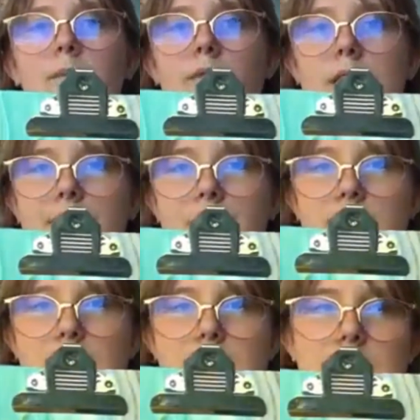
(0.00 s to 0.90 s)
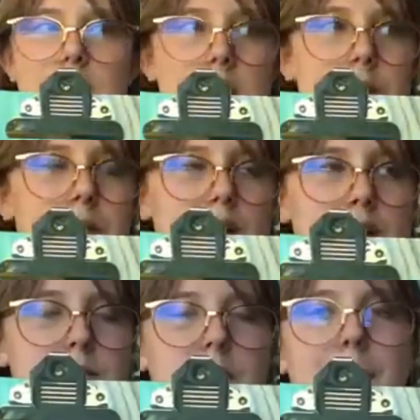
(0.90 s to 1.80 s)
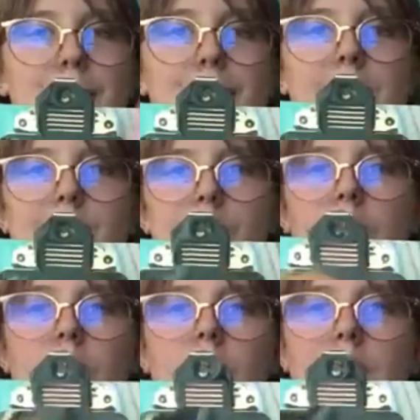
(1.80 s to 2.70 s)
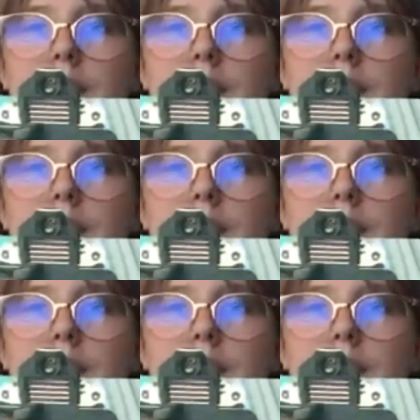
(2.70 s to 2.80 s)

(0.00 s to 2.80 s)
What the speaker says: if there's any need, because when I put it